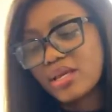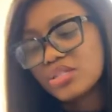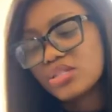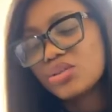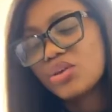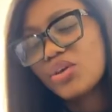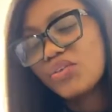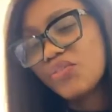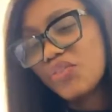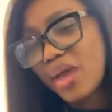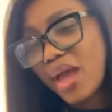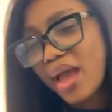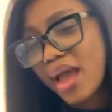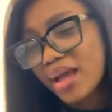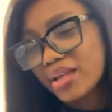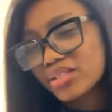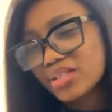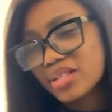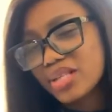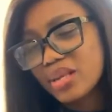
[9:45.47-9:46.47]
So if you're
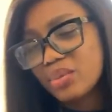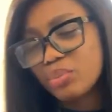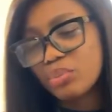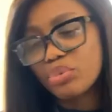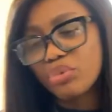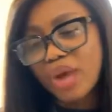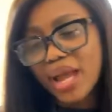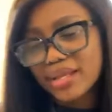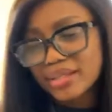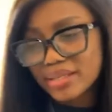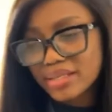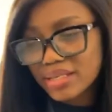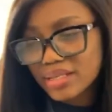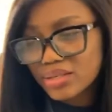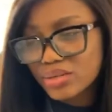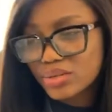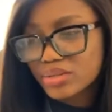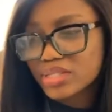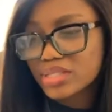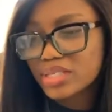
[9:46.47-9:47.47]
actually
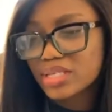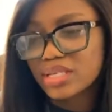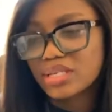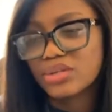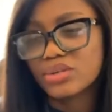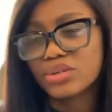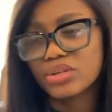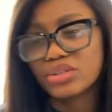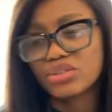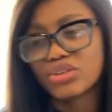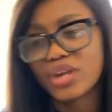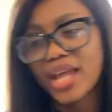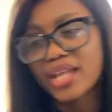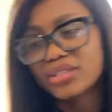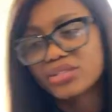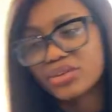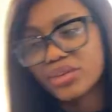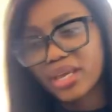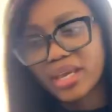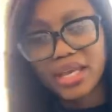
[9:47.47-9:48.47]
brightening your skin, or you're trying
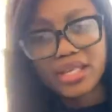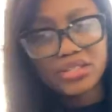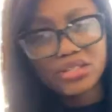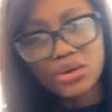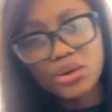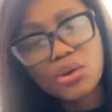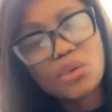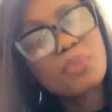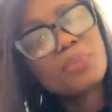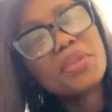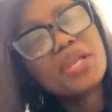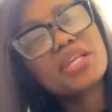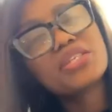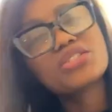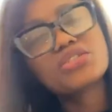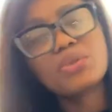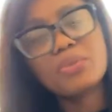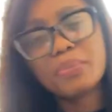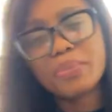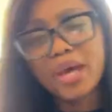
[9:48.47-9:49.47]
to get your
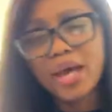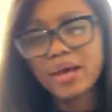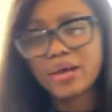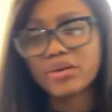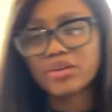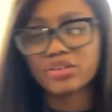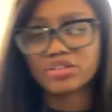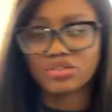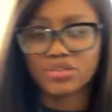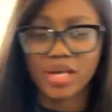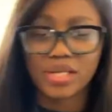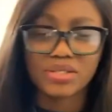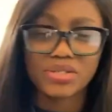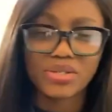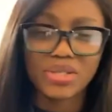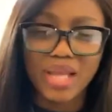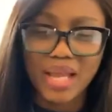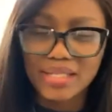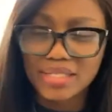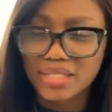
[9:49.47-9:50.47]
complexion back, or you're trying to
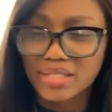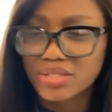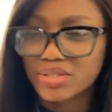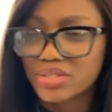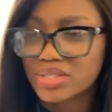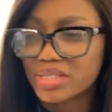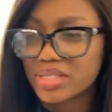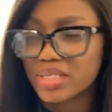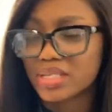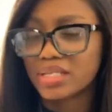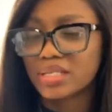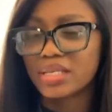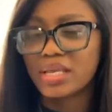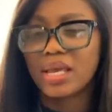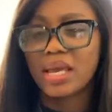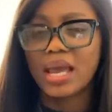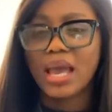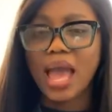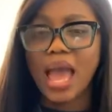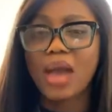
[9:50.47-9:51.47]
lighten your skin,
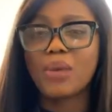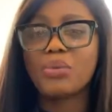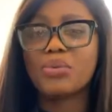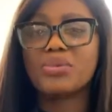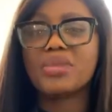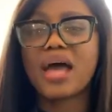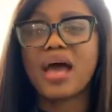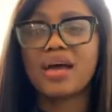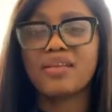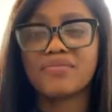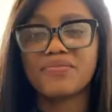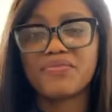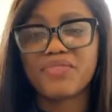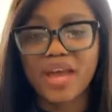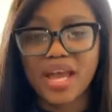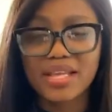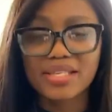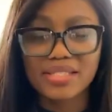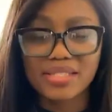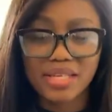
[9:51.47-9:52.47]
I would
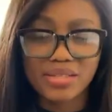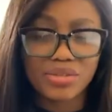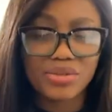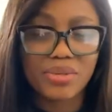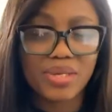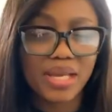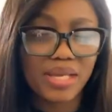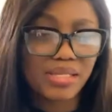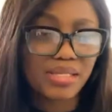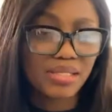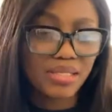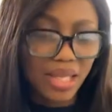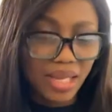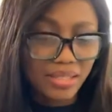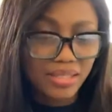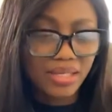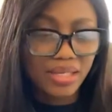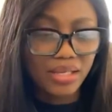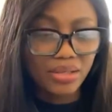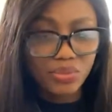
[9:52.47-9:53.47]
advise that you get
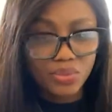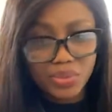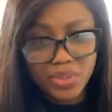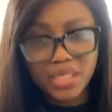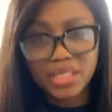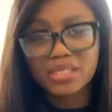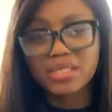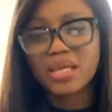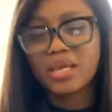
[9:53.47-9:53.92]
started with